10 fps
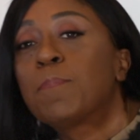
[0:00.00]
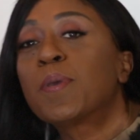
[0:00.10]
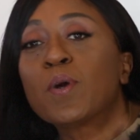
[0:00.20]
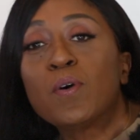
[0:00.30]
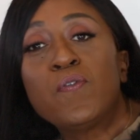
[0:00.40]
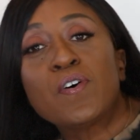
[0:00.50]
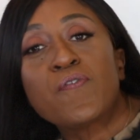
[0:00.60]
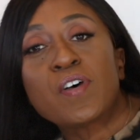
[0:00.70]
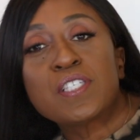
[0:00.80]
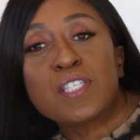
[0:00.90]
Beautiful
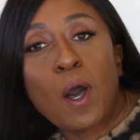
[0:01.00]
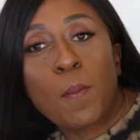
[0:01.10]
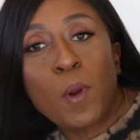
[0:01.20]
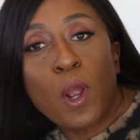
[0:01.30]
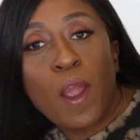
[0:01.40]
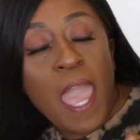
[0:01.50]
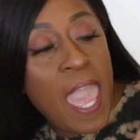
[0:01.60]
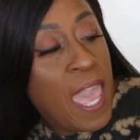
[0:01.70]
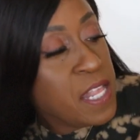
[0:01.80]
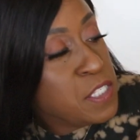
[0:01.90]
for summer
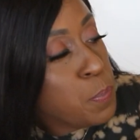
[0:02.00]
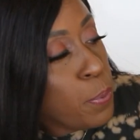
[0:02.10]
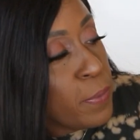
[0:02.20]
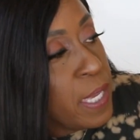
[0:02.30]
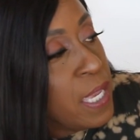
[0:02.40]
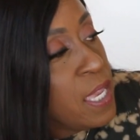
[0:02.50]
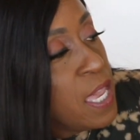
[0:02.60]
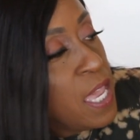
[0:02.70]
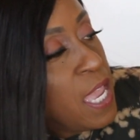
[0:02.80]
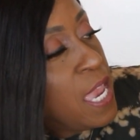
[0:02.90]
and spring.
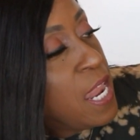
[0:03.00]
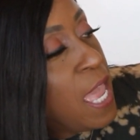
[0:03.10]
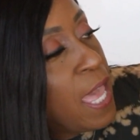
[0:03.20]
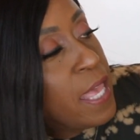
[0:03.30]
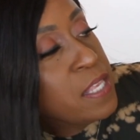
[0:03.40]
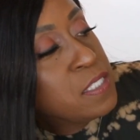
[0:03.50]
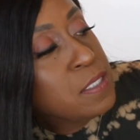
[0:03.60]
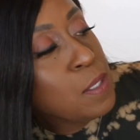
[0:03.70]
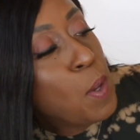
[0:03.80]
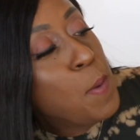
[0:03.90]
It has
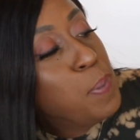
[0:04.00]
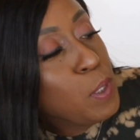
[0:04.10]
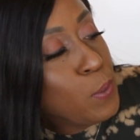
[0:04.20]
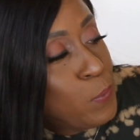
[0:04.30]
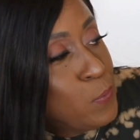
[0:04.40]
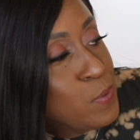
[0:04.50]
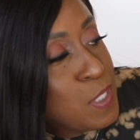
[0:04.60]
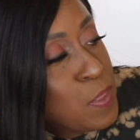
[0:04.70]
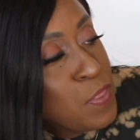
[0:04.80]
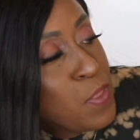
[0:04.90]
the blues,
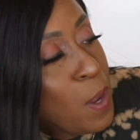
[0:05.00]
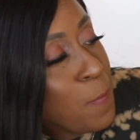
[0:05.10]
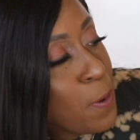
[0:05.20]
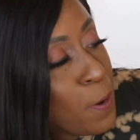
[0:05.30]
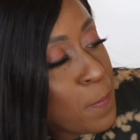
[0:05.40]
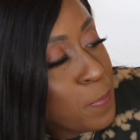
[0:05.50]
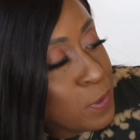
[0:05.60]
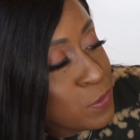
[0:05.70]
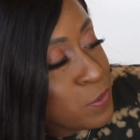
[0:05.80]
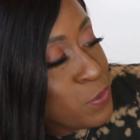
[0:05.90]
the
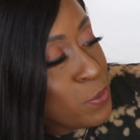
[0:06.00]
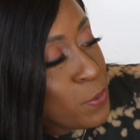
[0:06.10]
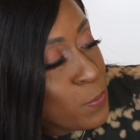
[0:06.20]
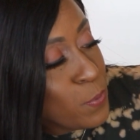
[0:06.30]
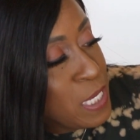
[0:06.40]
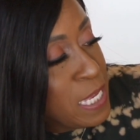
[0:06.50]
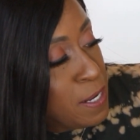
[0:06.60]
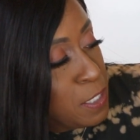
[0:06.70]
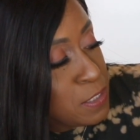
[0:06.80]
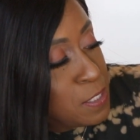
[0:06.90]
purples, the
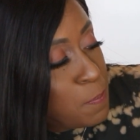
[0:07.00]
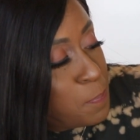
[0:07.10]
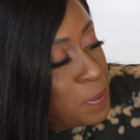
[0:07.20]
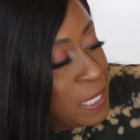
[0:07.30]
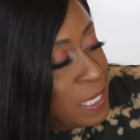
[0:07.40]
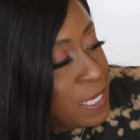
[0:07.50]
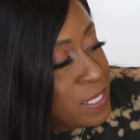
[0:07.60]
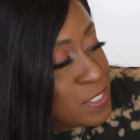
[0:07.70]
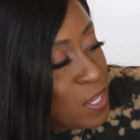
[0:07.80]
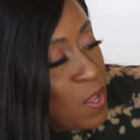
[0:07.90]
greens, the
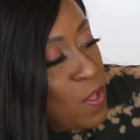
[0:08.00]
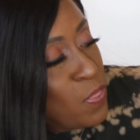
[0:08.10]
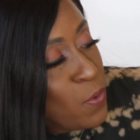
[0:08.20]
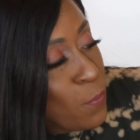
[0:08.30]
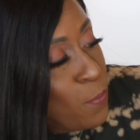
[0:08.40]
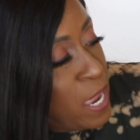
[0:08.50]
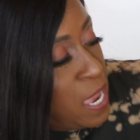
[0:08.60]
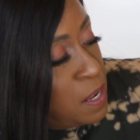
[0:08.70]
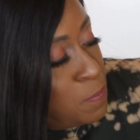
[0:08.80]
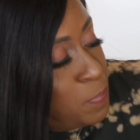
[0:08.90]
pinks, the
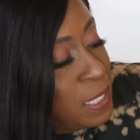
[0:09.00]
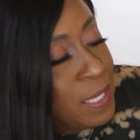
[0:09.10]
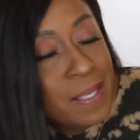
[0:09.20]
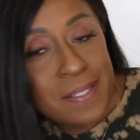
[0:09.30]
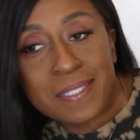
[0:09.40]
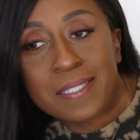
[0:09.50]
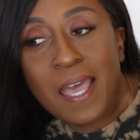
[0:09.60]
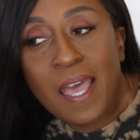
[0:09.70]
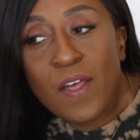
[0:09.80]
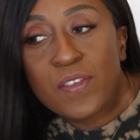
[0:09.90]
red and pinks,
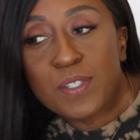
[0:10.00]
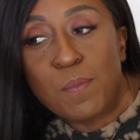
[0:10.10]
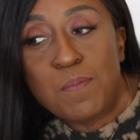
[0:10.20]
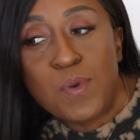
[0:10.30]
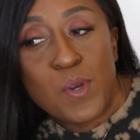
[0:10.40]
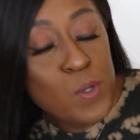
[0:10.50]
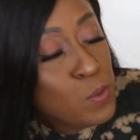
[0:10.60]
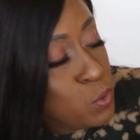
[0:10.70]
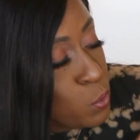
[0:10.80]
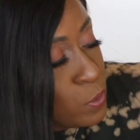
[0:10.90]
some
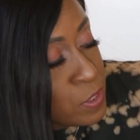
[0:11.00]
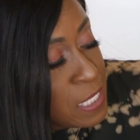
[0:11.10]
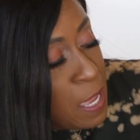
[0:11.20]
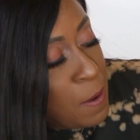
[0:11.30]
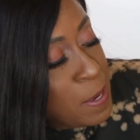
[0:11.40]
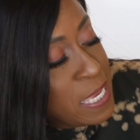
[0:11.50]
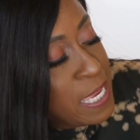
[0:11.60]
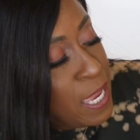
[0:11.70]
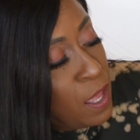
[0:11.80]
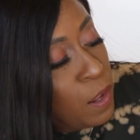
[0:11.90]
neutrals,
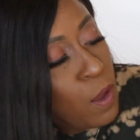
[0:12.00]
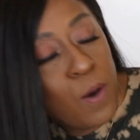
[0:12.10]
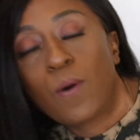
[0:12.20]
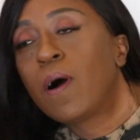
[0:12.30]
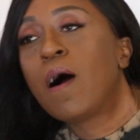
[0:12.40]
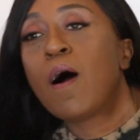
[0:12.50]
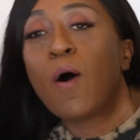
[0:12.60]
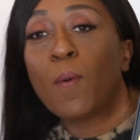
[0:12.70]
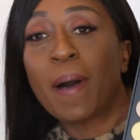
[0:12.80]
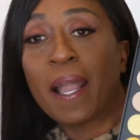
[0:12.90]
yellow.
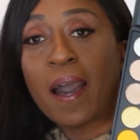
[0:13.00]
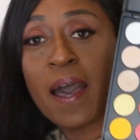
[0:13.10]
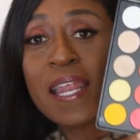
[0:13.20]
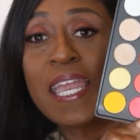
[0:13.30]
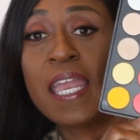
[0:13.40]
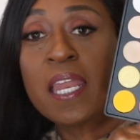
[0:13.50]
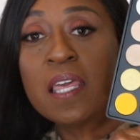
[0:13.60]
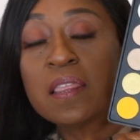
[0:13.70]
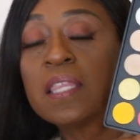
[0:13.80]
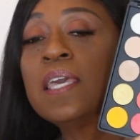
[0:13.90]
Oh my God,
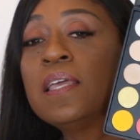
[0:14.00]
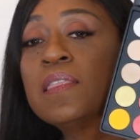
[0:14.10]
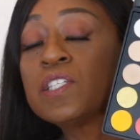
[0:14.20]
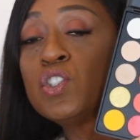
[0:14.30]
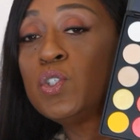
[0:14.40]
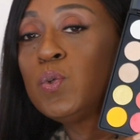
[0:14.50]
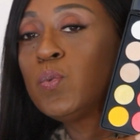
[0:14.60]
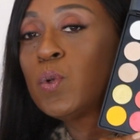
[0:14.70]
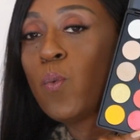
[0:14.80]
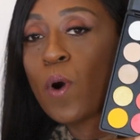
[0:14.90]
anything that you
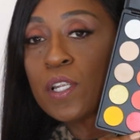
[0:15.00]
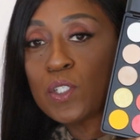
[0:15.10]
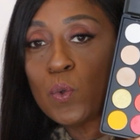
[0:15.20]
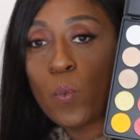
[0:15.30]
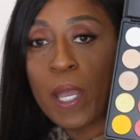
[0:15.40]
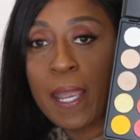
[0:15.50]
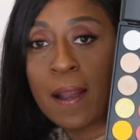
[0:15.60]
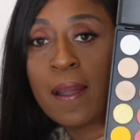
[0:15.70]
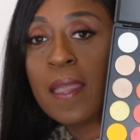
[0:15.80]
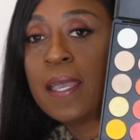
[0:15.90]
would want to
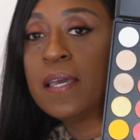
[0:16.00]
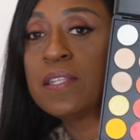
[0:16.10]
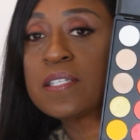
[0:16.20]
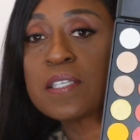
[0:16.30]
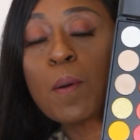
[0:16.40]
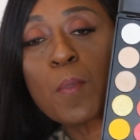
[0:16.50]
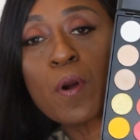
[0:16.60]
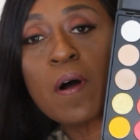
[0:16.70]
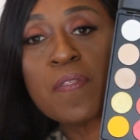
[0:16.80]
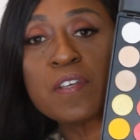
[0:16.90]
wear in the
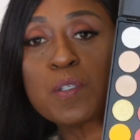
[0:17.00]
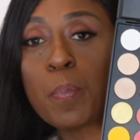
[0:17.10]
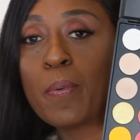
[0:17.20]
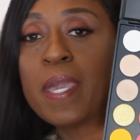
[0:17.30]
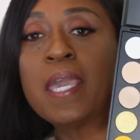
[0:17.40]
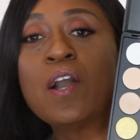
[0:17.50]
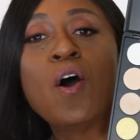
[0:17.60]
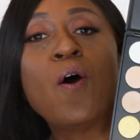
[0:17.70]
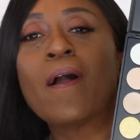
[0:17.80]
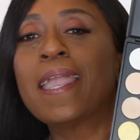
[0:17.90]
summer or the spring,
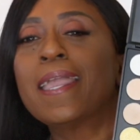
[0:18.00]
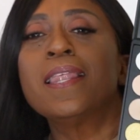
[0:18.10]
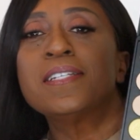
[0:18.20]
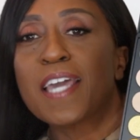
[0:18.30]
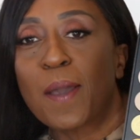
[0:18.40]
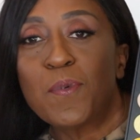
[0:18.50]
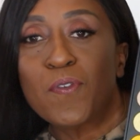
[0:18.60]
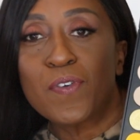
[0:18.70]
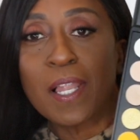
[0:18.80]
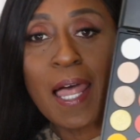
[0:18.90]
or anytime you feel